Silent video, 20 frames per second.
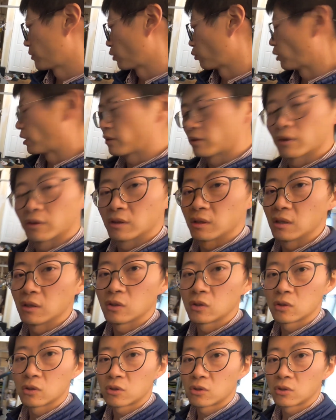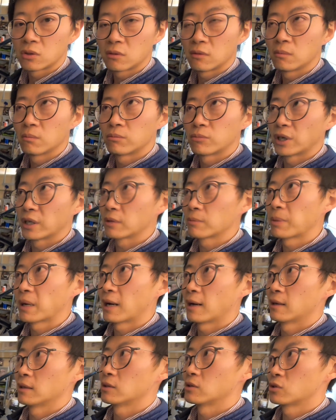whether these brake
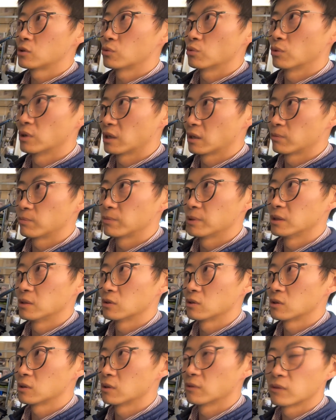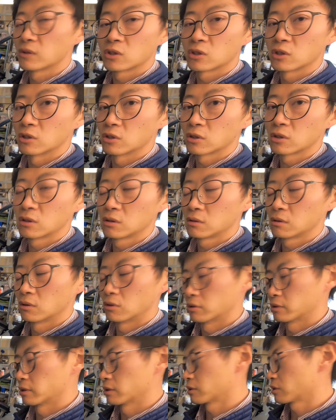pads would have been sufficient
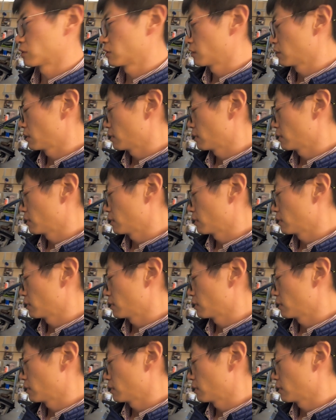or not.